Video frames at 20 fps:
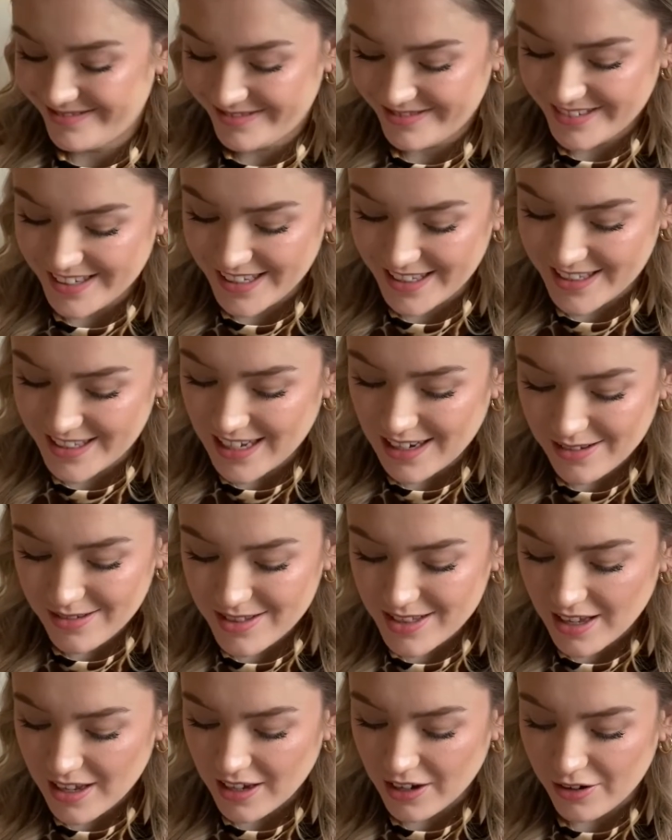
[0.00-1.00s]
It sounds
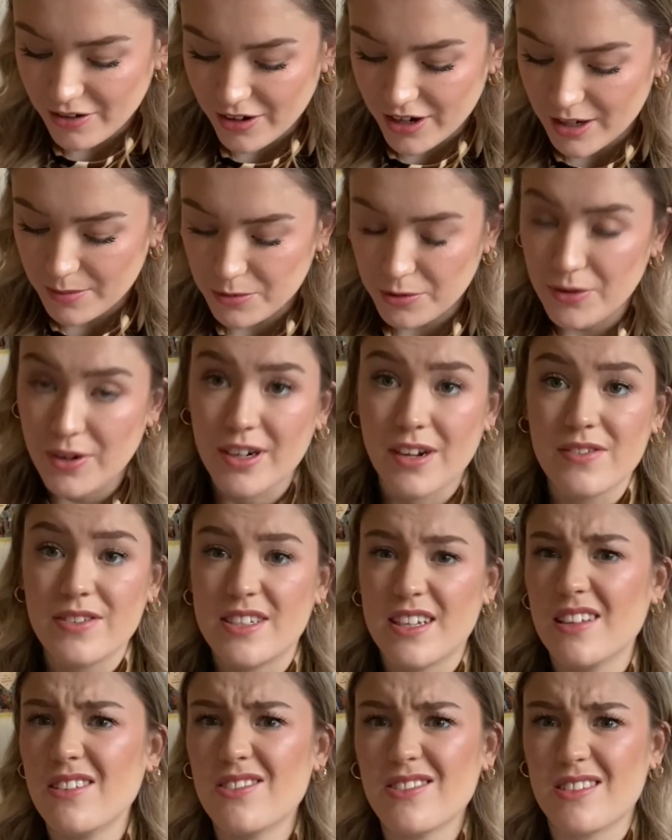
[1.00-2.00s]
incredible, and I've
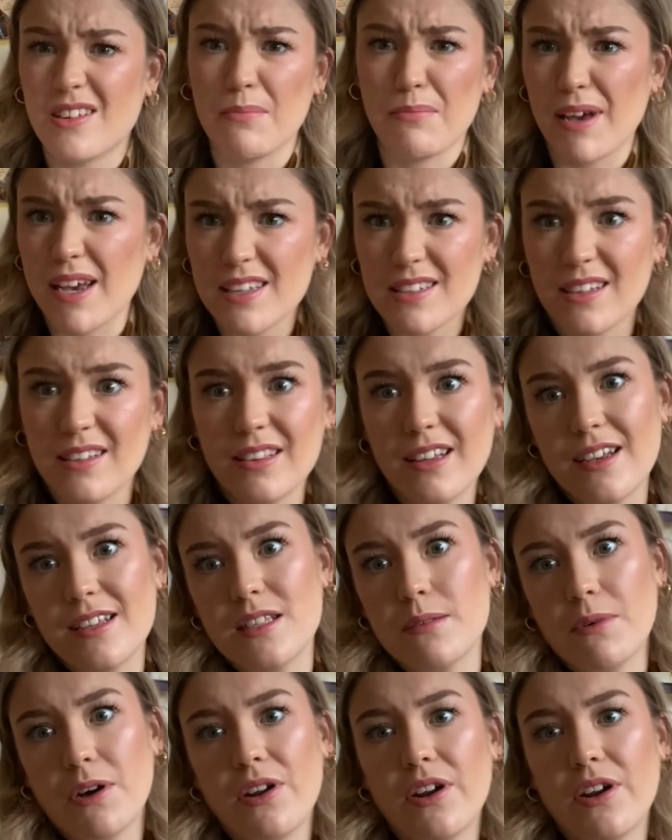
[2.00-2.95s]
seen just amazing things about